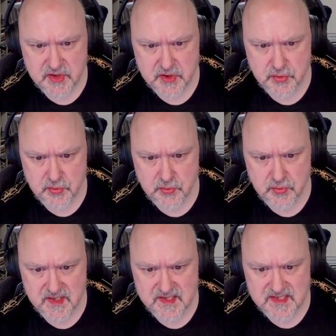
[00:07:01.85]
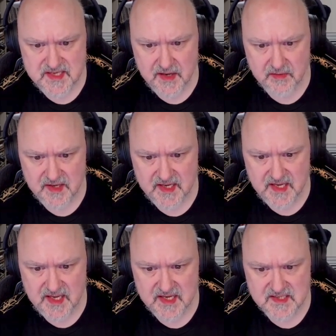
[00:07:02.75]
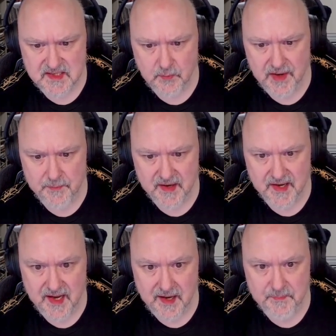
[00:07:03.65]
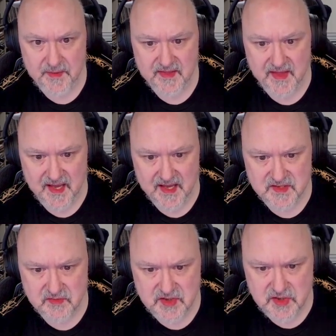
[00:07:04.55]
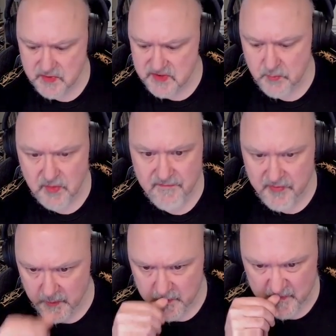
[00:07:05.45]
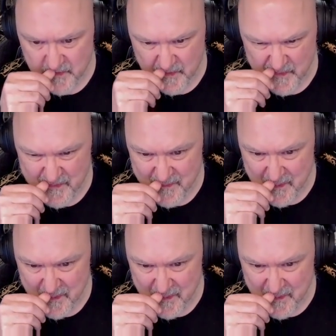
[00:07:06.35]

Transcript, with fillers: 2 is down here somewhere, but it can't be there. So 2 is in one of those 2.